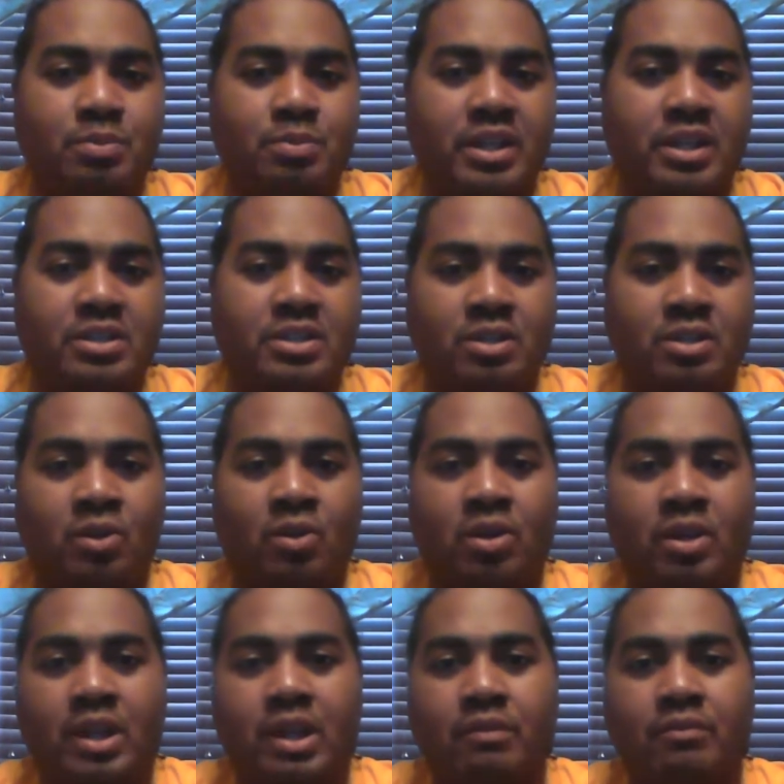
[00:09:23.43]
place
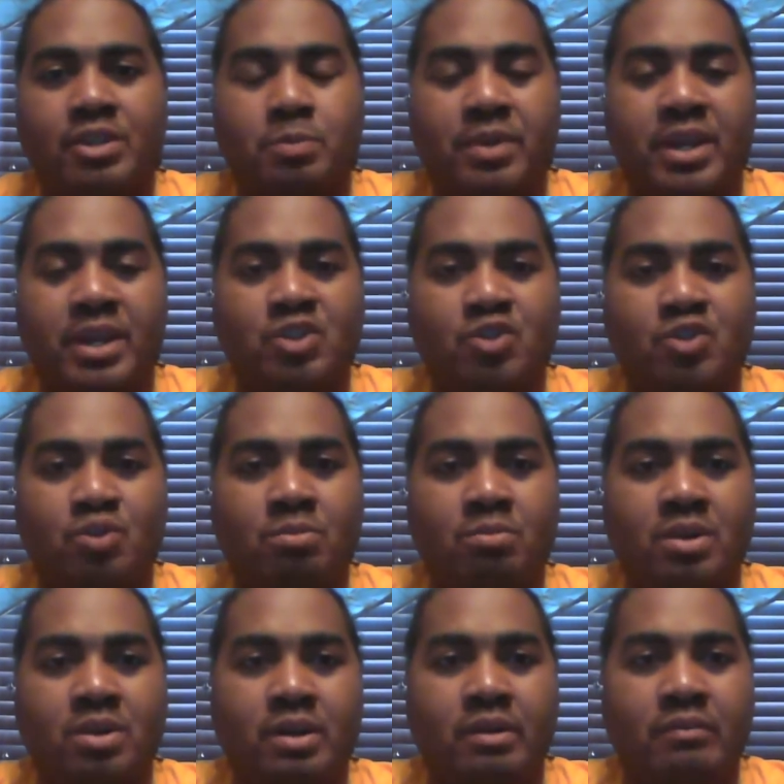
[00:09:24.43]
along every
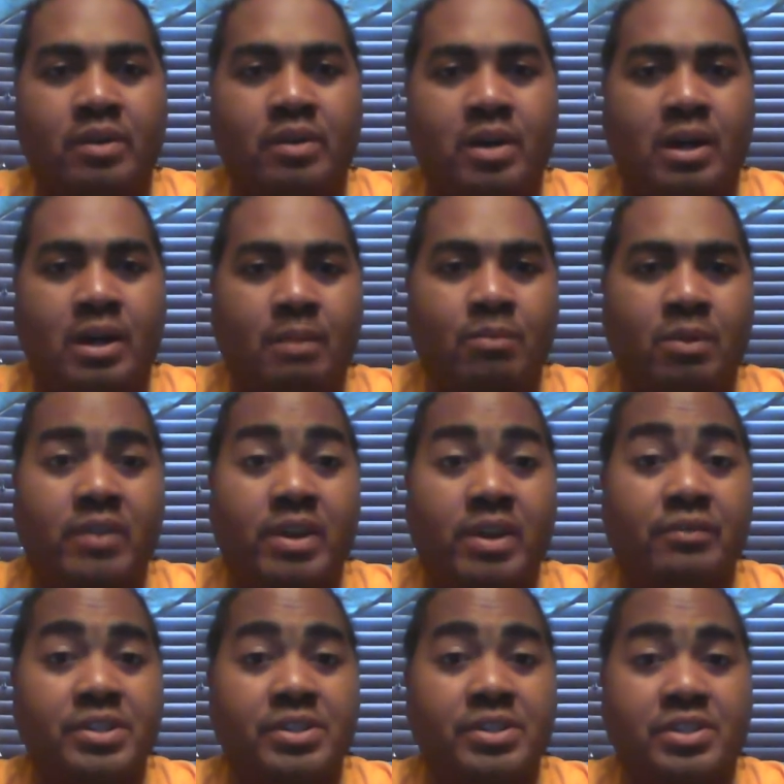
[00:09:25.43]
spectrum of
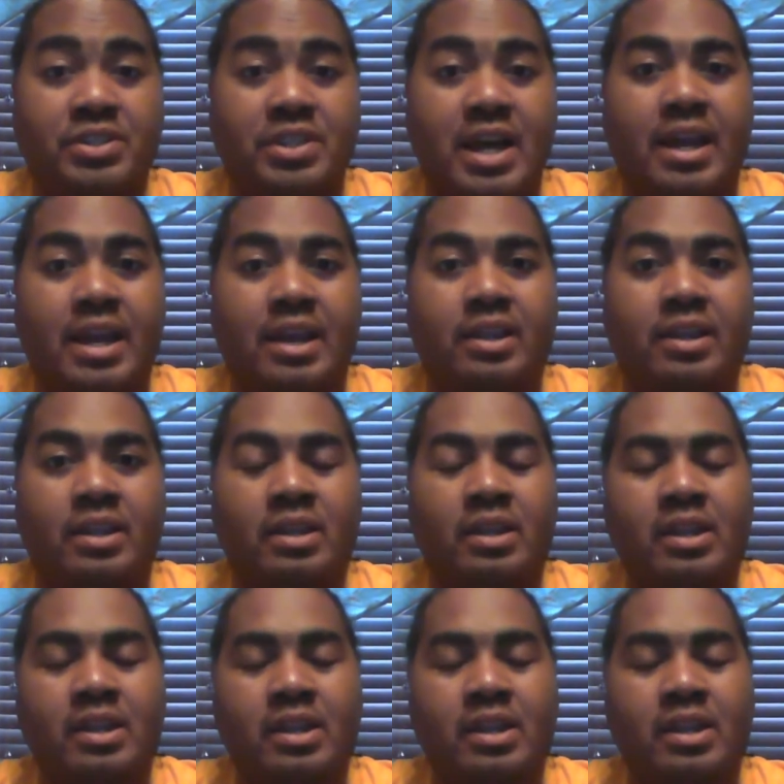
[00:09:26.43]
every society.